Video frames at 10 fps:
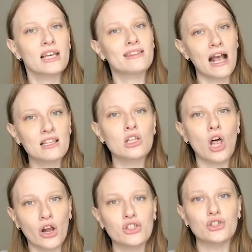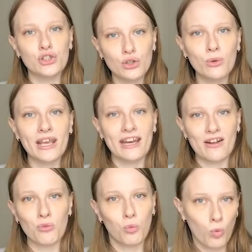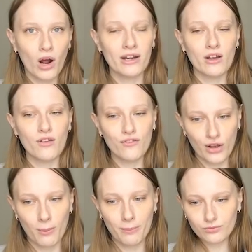Like, that's a lot to do in a one film.